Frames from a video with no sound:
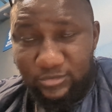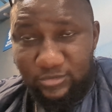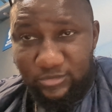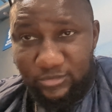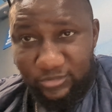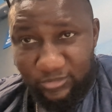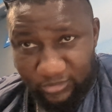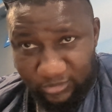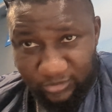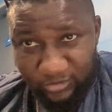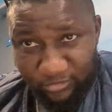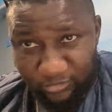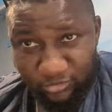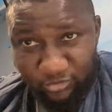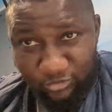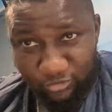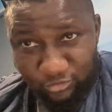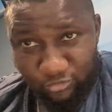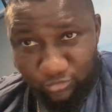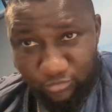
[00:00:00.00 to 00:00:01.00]
This
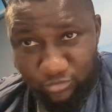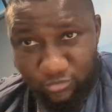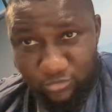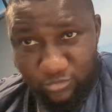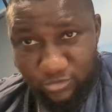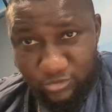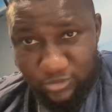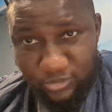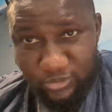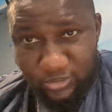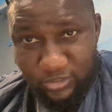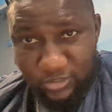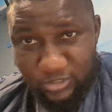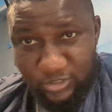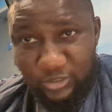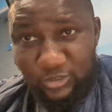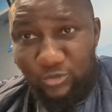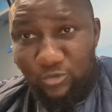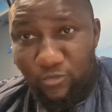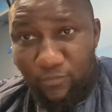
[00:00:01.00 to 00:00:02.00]
Tinubu,
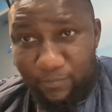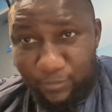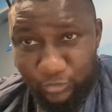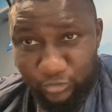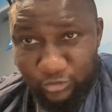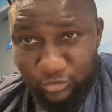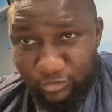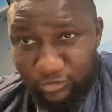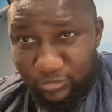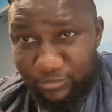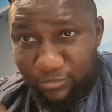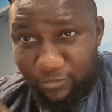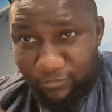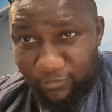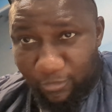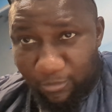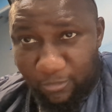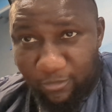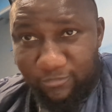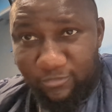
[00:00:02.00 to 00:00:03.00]
he go pursue Igbo
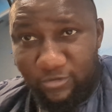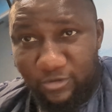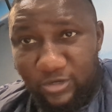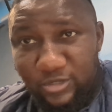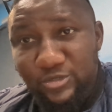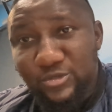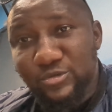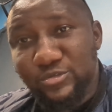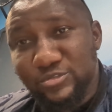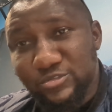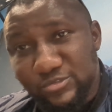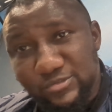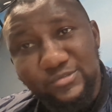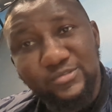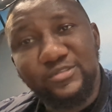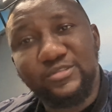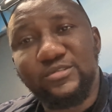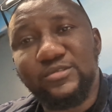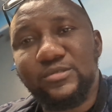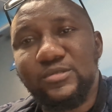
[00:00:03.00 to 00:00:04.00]
come out for Lagos. You go
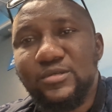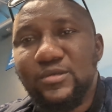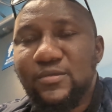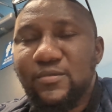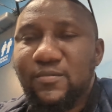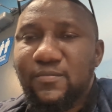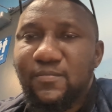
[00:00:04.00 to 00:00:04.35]
see.